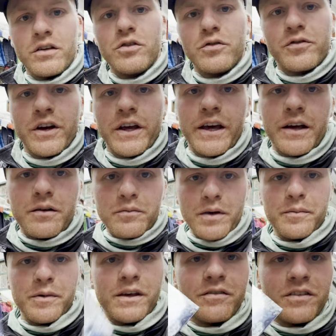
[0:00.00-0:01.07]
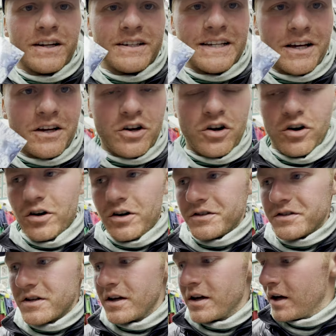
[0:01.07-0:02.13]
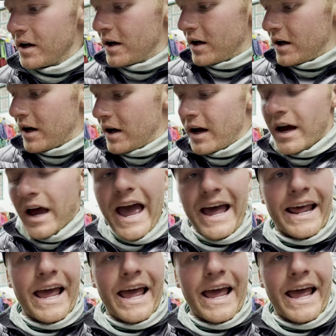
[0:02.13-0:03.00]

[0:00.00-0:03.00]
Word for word: you forget maybe even a deck of cards, at